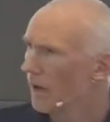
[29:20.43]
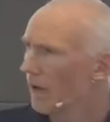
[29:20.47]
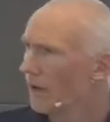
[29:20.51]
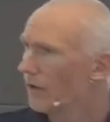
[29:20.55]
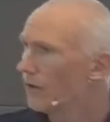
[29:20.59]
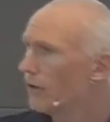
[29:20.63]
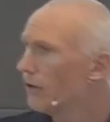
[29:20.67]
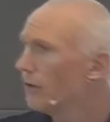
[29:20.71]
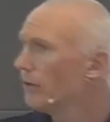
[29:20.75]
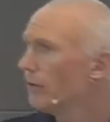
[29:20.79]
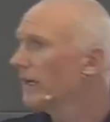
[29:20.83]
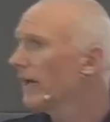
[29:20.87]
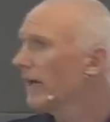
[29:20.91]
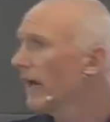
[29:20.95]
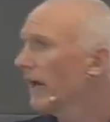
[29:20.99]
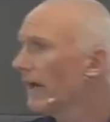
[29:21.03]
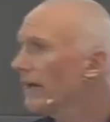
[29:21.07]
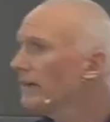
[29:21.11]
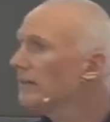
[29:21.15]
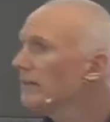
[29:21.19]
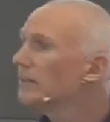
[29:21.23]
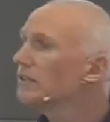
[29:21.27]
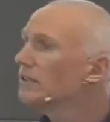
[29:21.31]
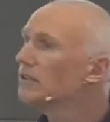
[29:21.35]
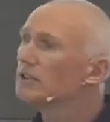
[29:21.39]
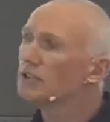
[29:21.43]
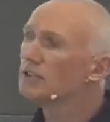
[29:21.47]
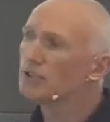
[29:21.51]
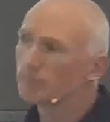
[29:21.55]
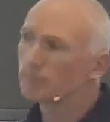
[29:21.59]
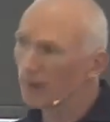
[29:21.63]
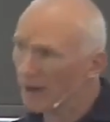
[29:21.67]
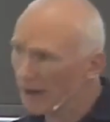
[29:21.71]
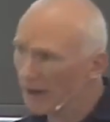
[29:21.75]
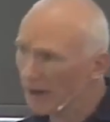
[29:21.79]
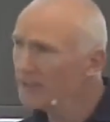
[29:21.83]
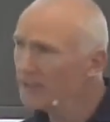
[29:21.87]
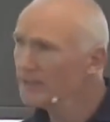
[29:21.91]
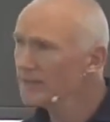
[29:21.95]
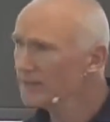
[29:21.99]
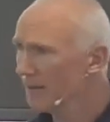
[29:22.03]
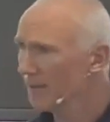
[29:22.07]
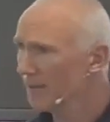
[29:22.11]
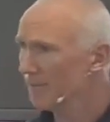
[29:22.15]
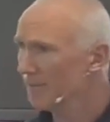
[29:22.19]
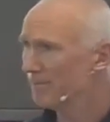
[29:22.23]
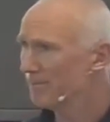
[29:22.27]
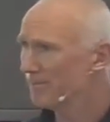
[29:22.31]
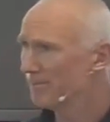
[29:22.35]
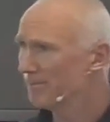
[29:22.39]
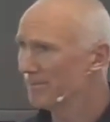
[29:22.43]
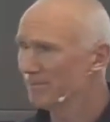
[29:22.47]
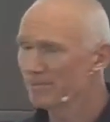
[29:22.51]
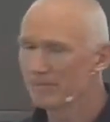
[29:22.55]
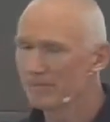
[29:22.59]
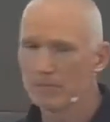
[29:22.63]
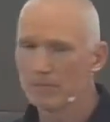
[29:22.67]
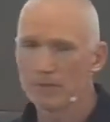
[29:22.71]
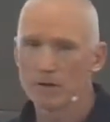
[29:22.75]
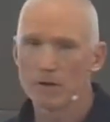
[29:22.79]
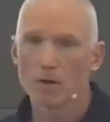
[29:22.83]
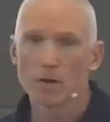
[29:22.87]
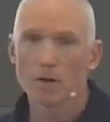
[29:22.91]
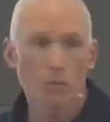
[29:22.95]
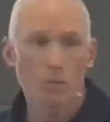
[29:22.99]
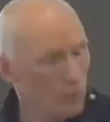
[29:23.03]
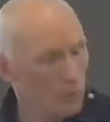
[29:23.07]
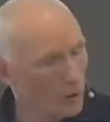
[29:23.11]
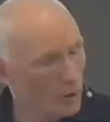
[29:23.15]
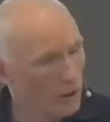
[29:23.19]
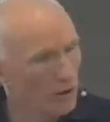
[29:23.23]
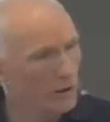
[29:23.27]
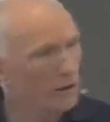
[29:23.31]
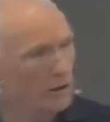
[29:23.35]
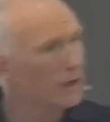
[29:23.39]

And do we hate and despise them while